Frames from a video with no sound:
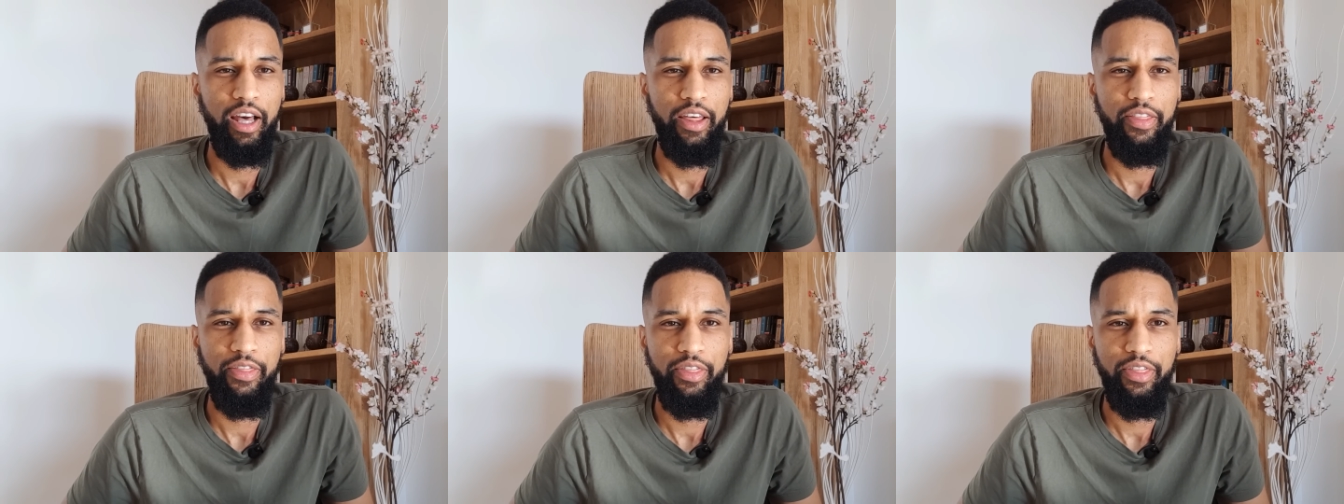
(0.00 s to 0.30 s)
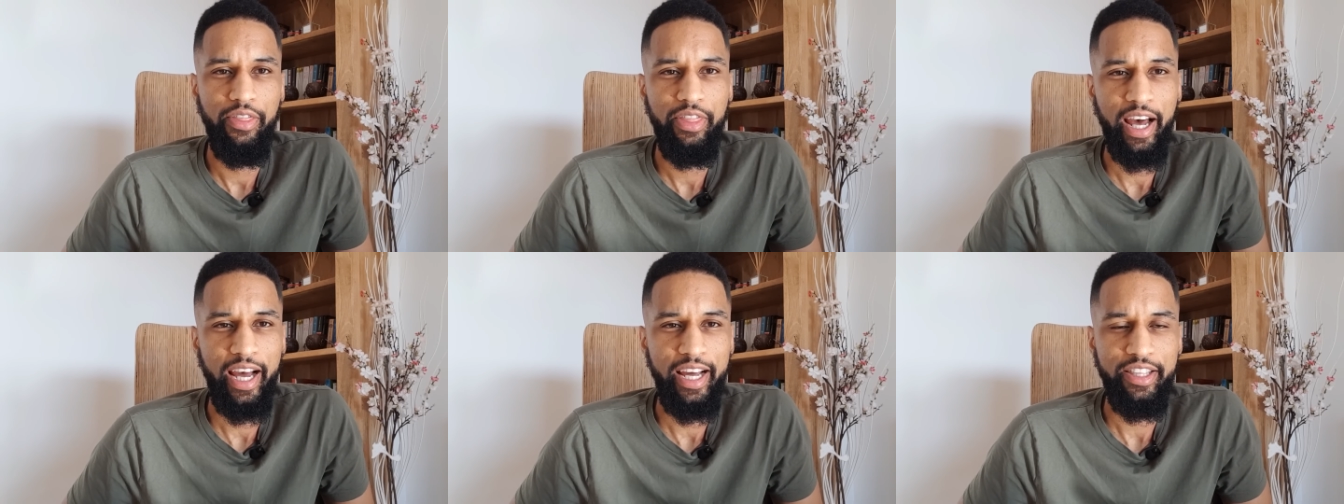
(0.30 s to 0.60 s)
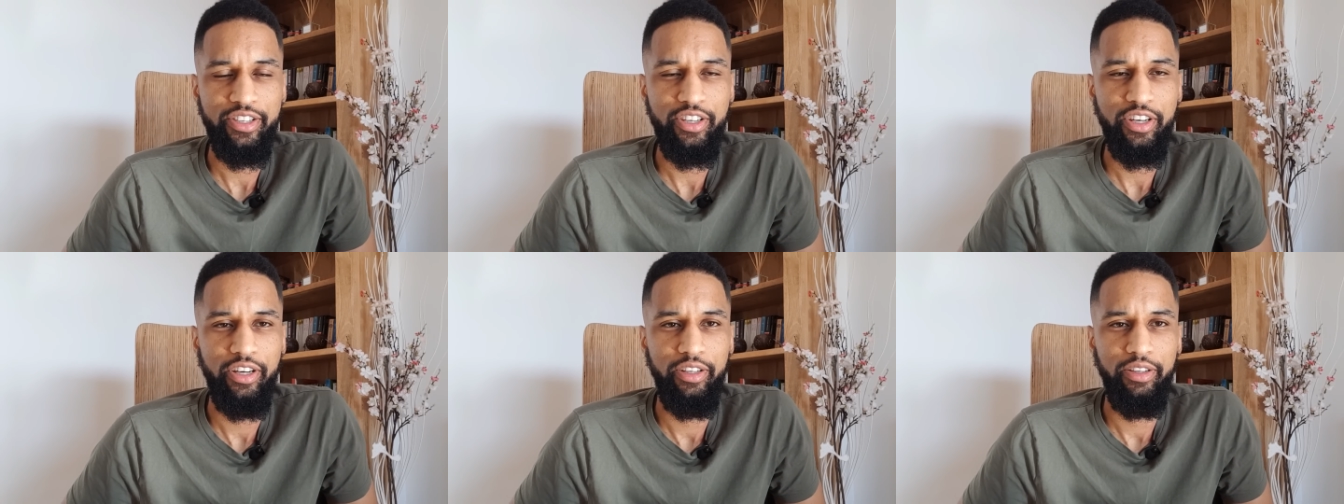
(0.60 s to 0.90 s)
and that
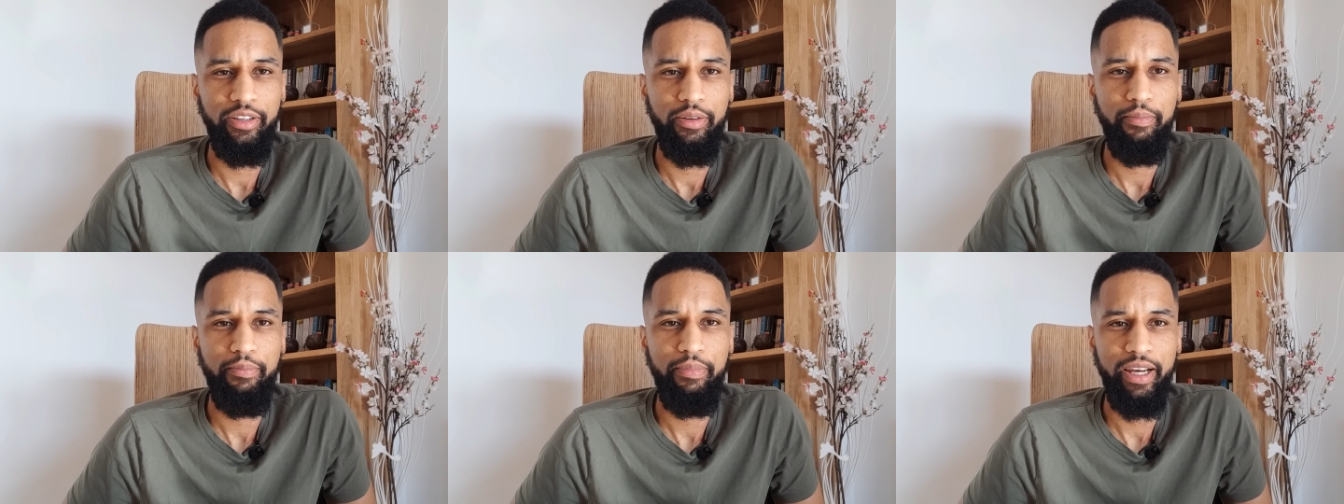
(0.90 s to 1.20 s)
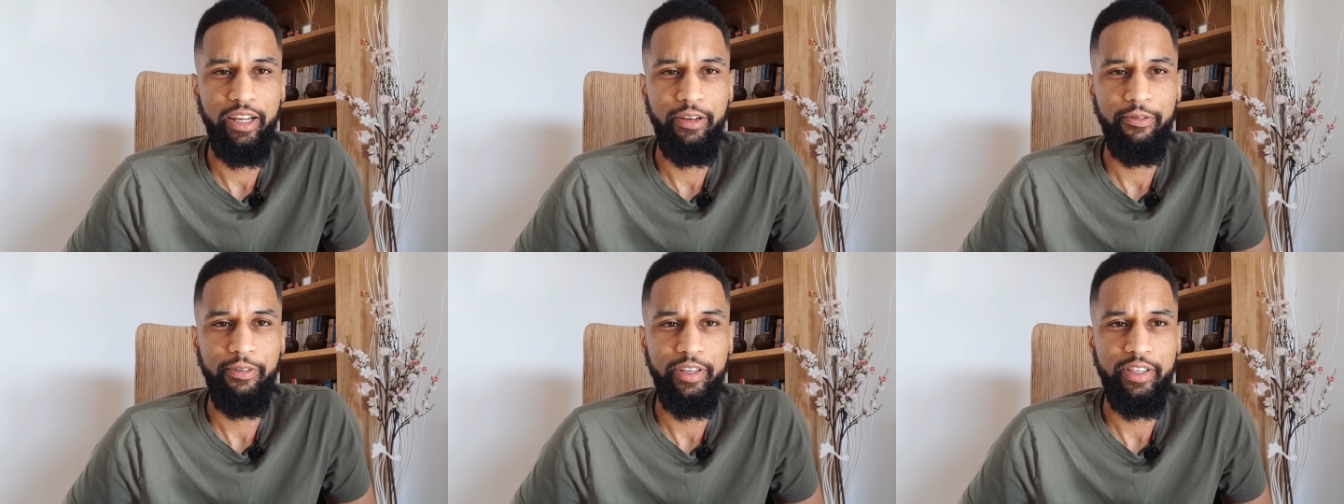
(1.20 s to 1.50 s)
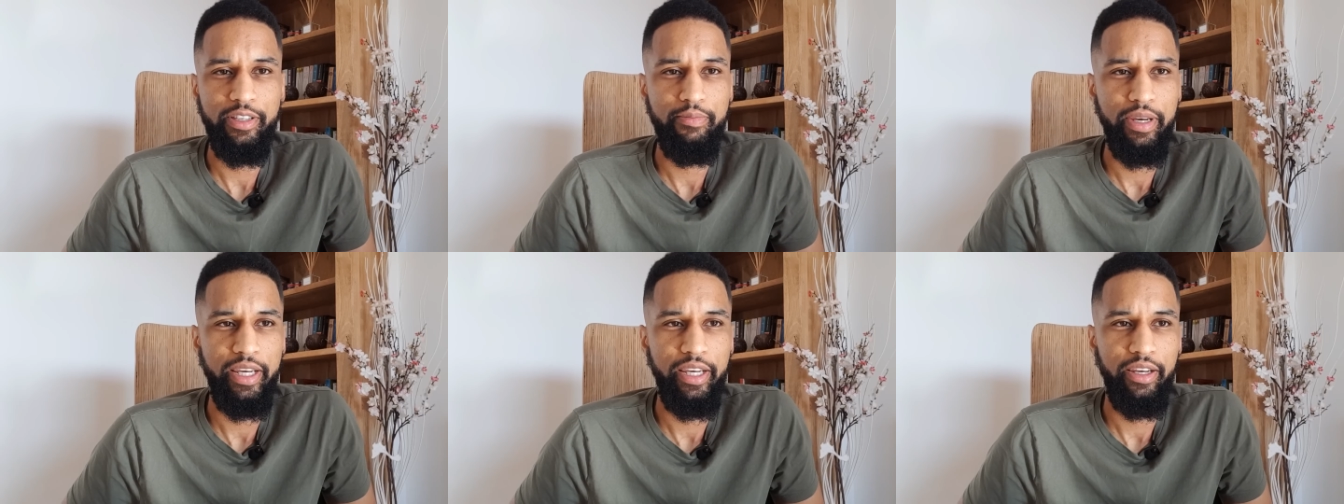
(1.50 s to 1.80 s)
in turn
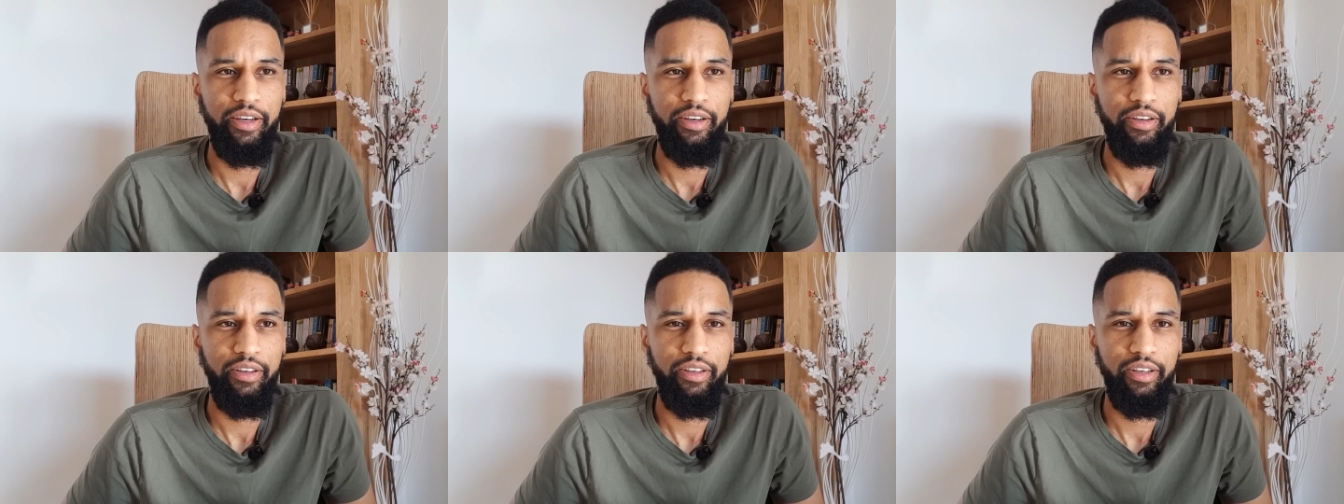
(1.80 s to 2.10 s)
benefits me.